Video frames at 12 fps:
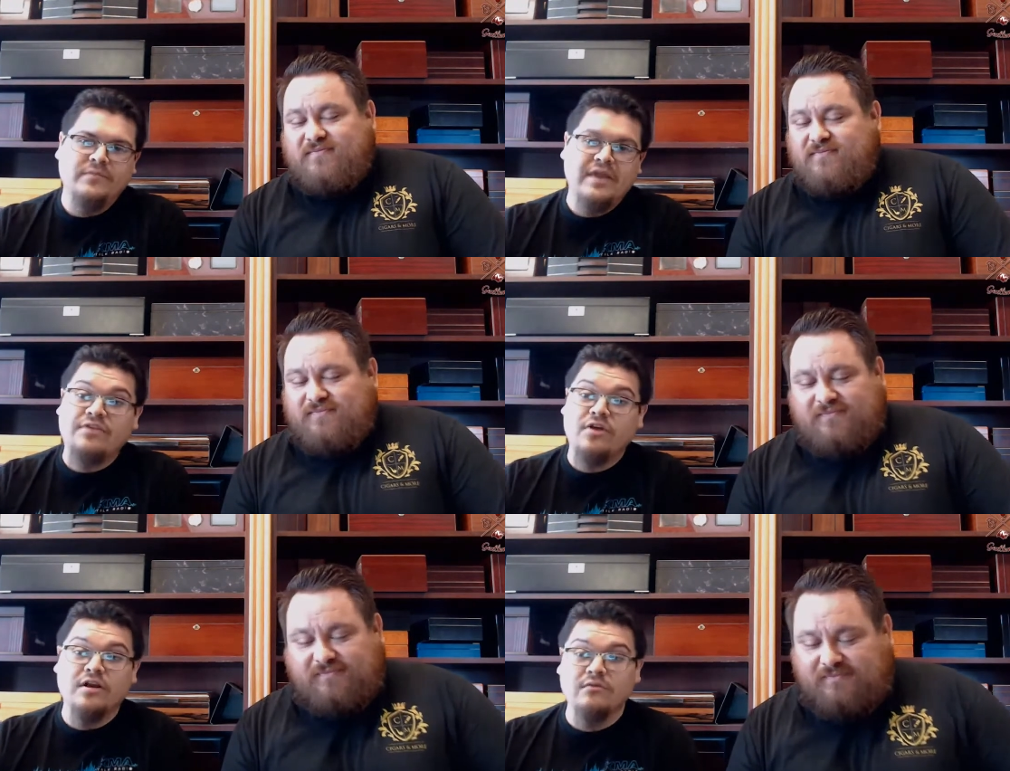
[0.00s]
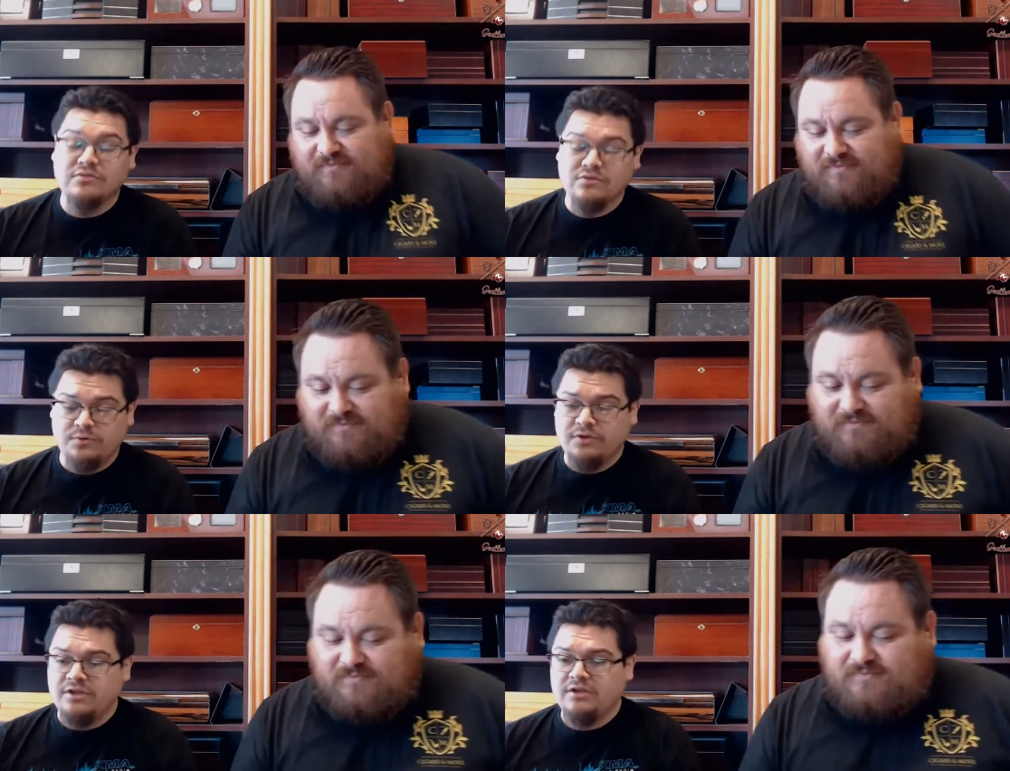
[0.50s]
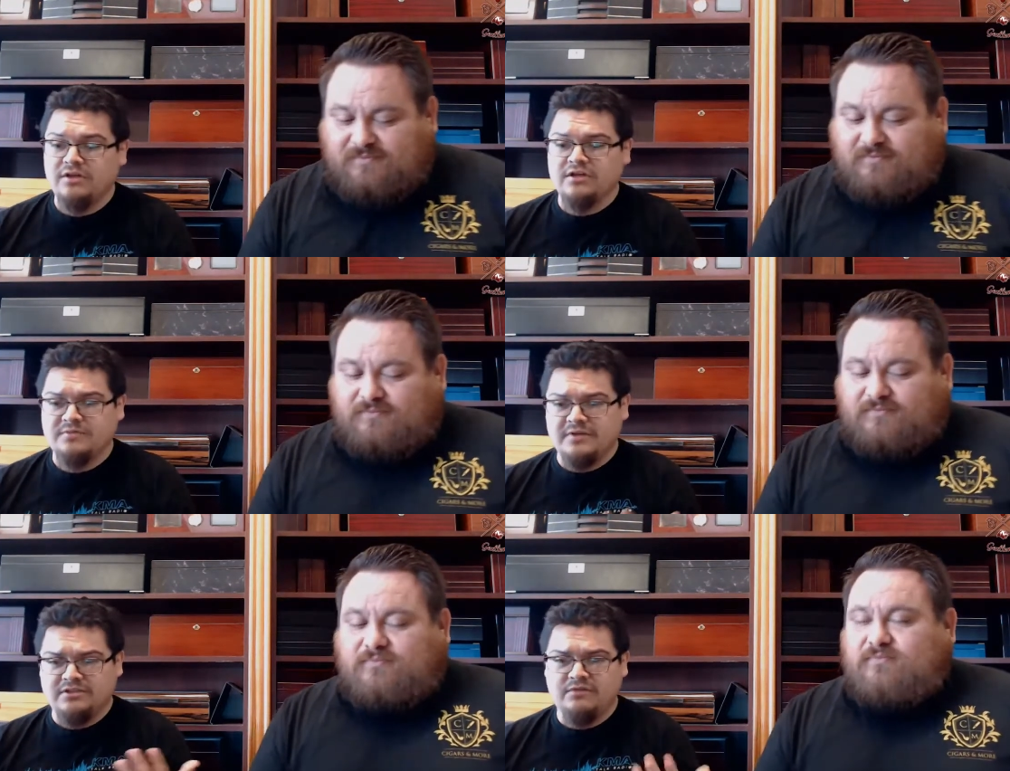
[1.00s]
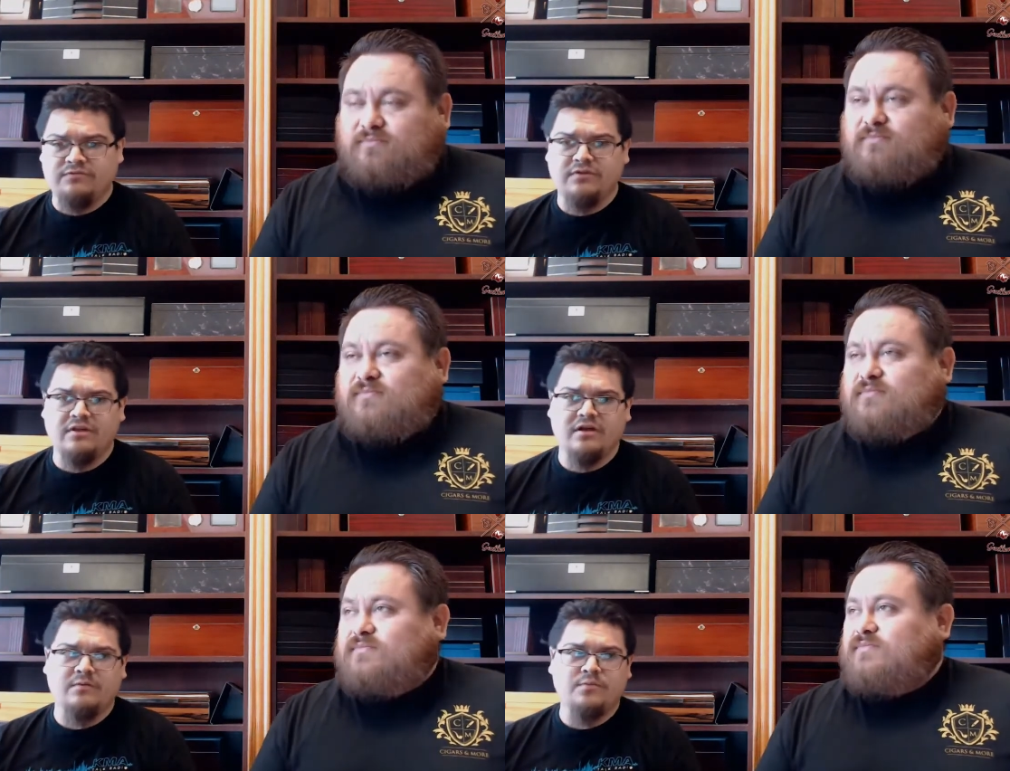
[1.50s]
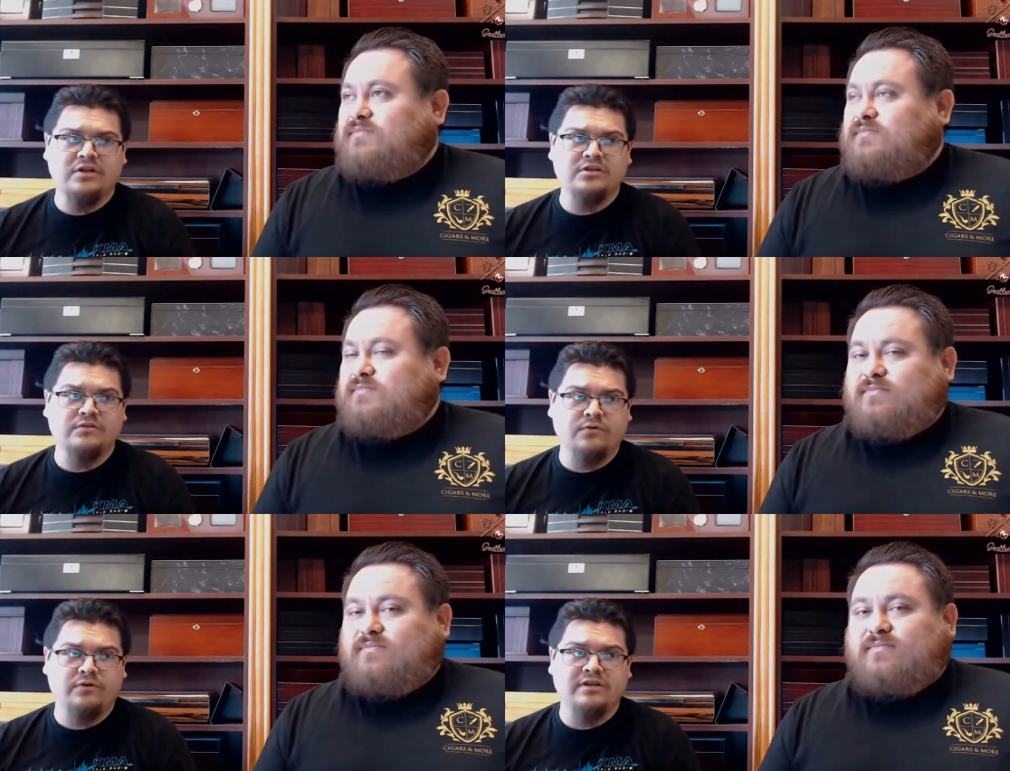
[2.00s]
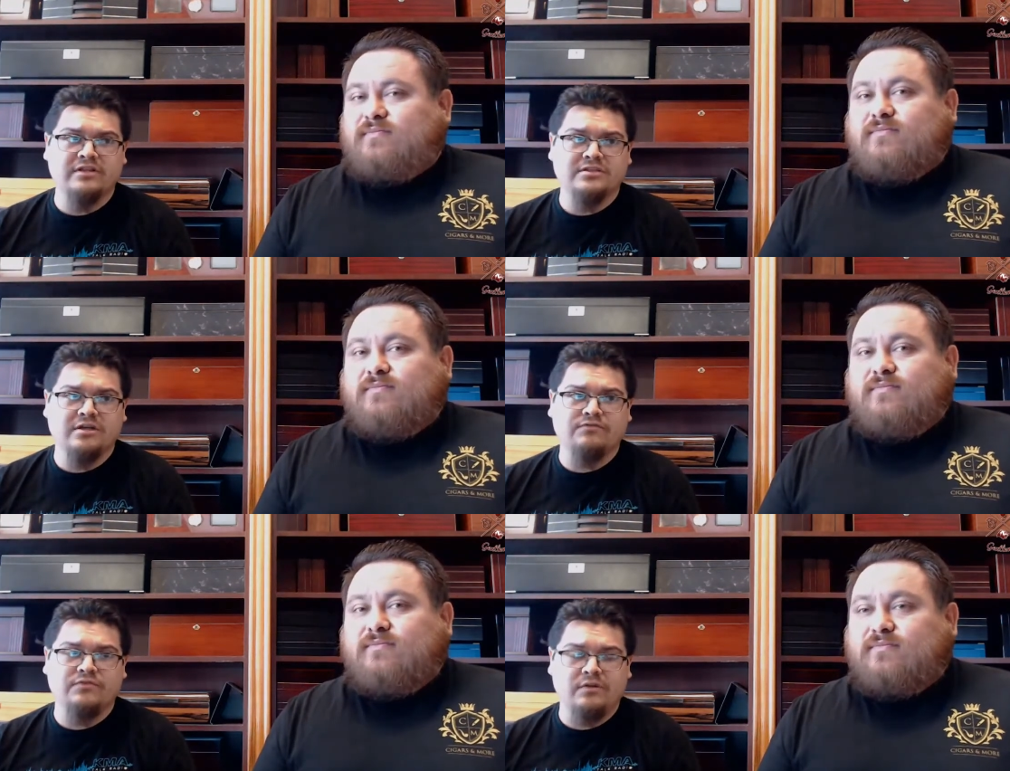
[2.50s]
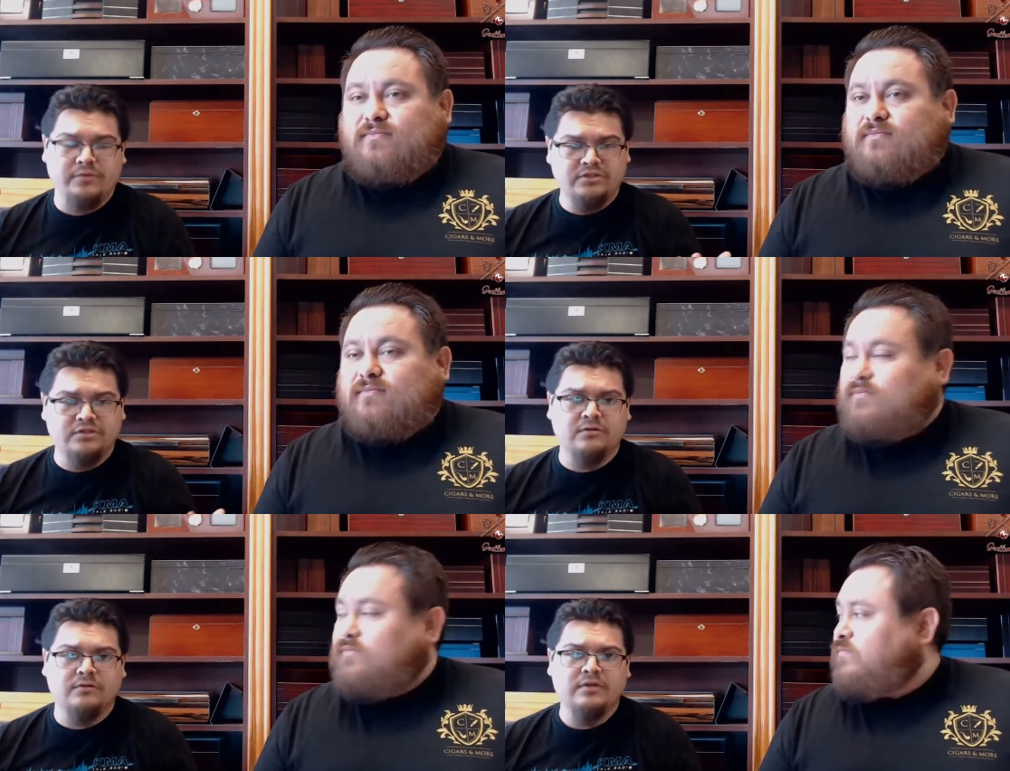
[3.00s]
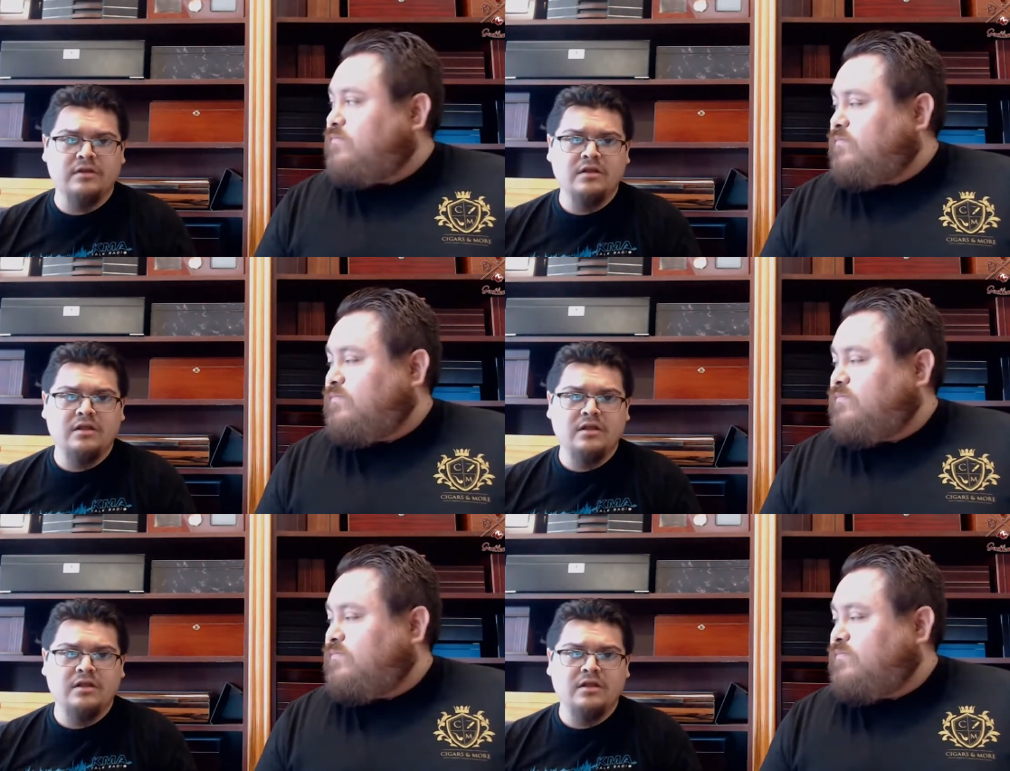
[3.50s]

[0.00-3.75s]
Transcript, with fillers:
Speaker 1: I thought it was really good, especially for the Project 40 itself, the original.